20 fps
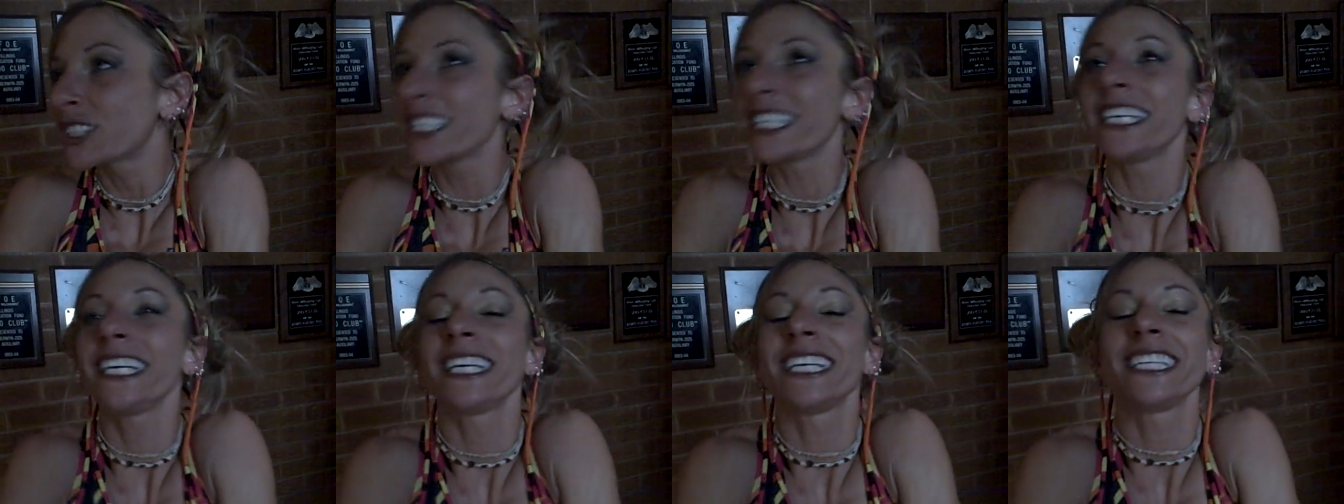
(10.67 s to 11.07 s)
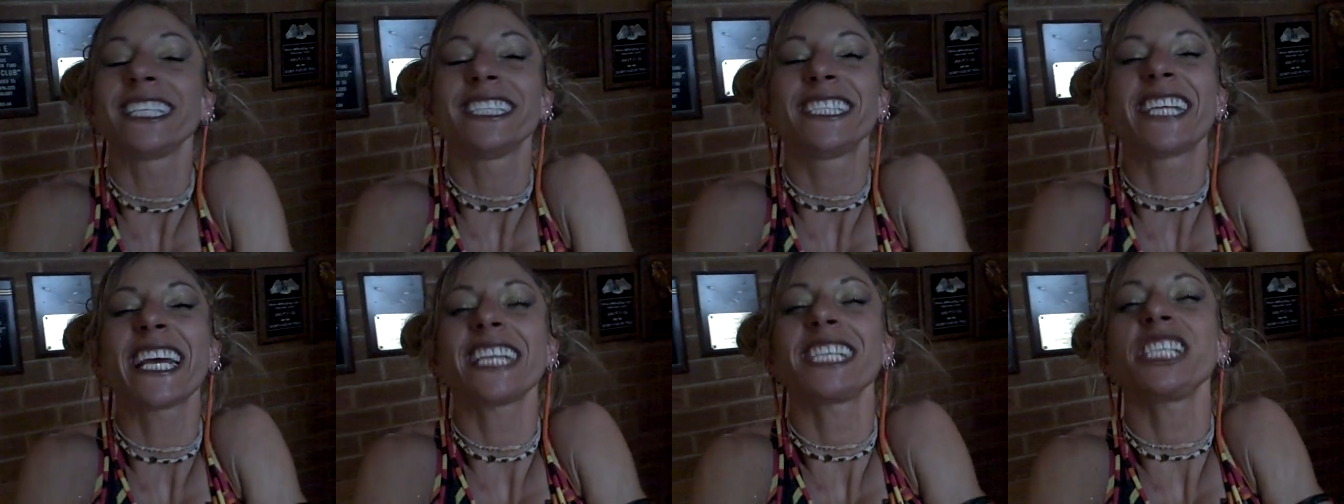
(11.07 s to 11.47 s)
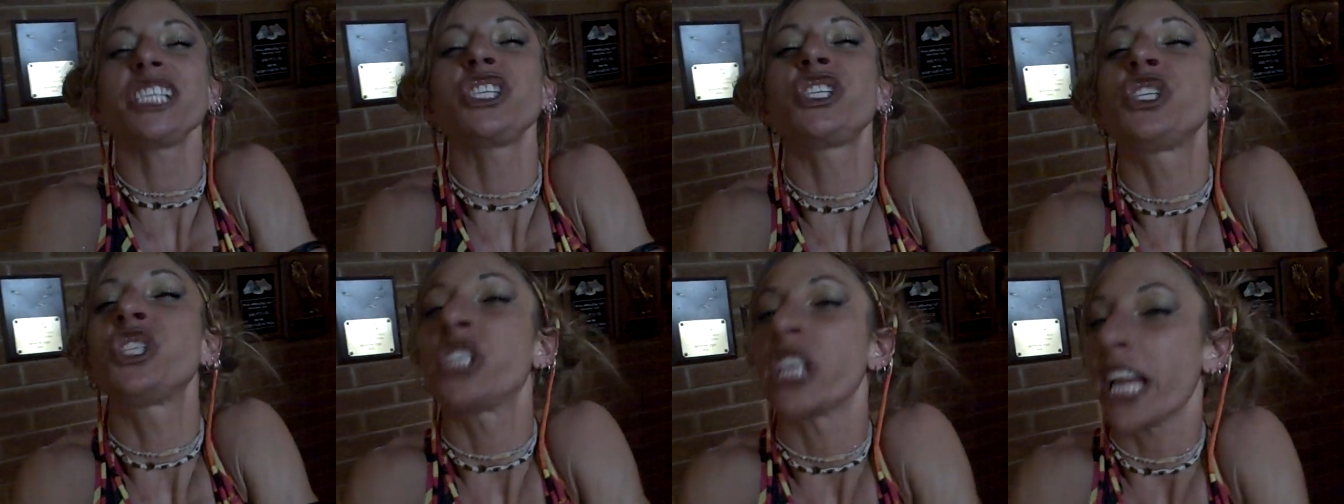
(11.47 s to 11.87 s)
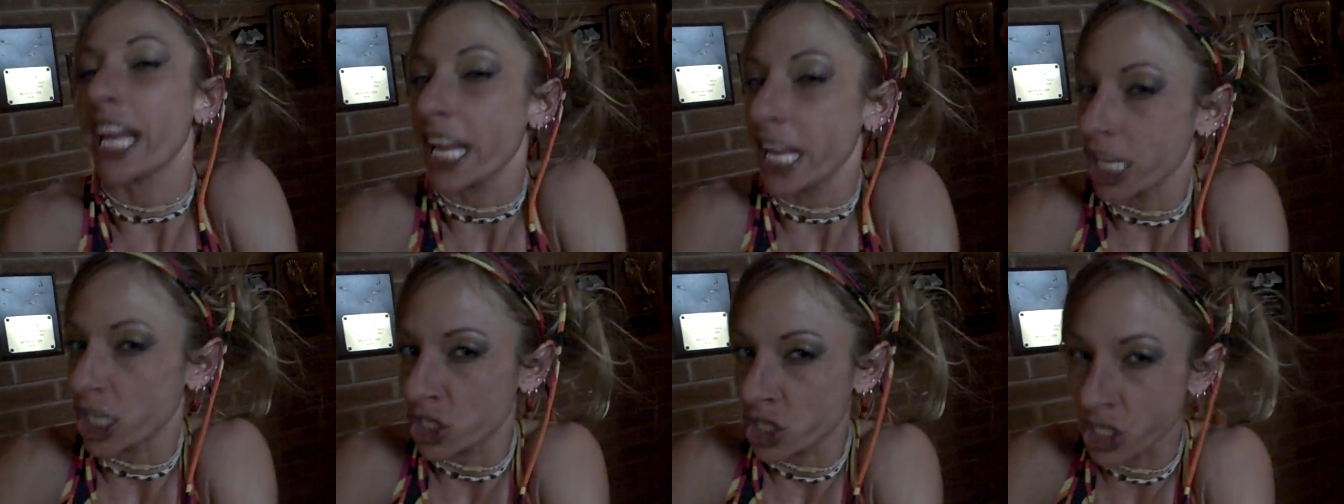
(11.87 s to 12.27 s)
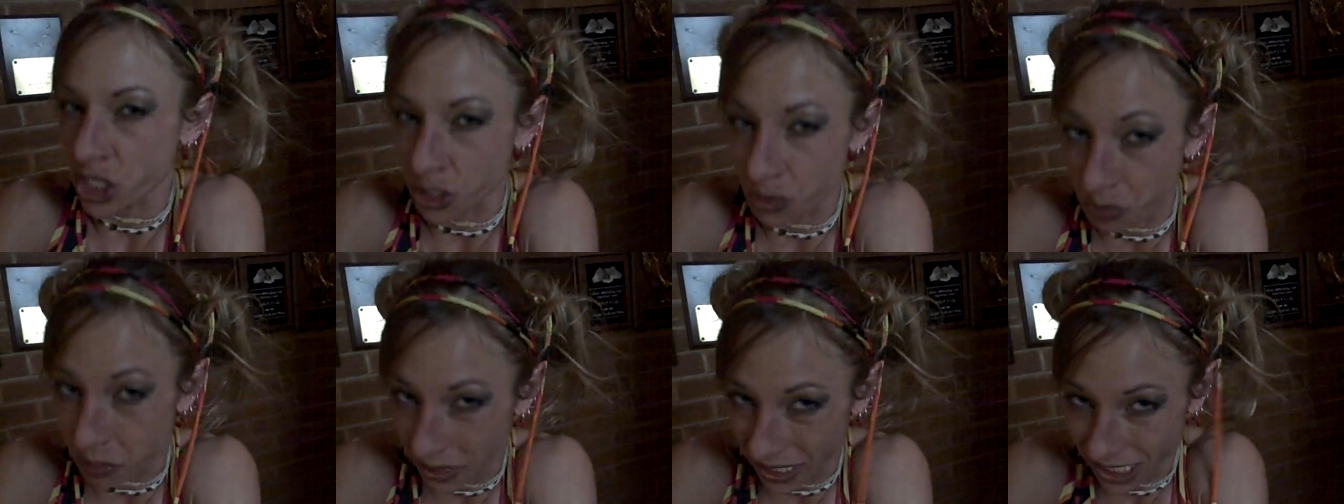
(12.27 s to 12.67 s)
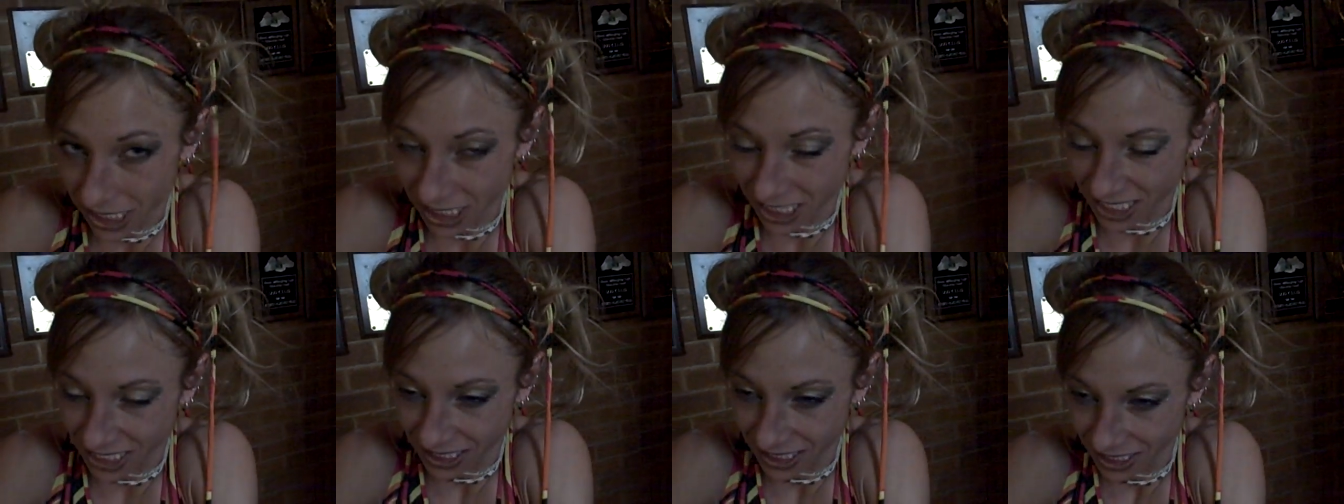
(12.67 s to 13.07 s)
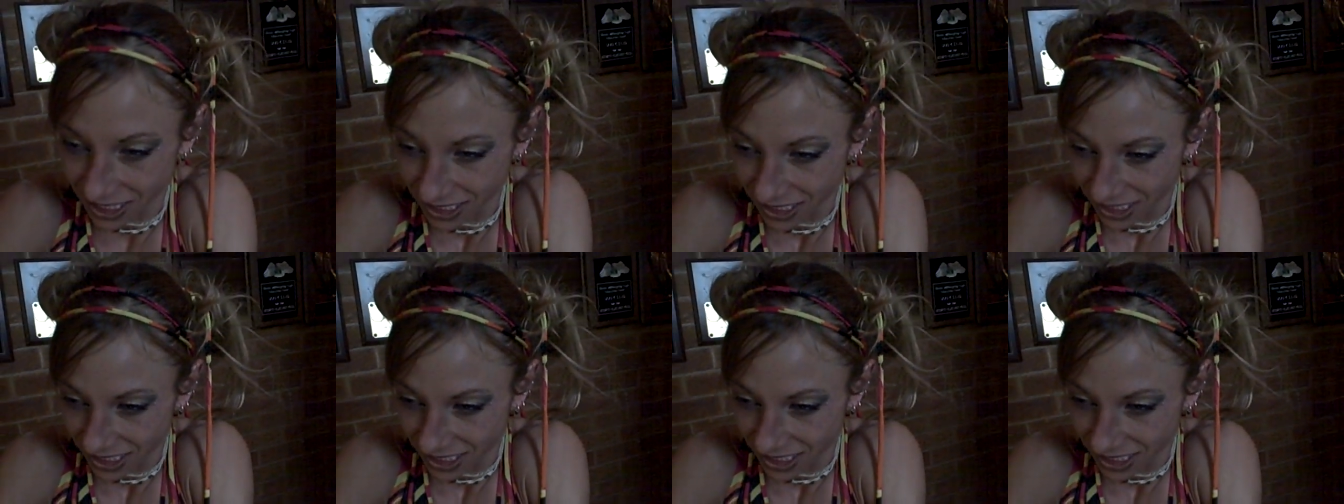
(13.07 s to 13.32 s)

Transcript: see, Daizee's changed a bit.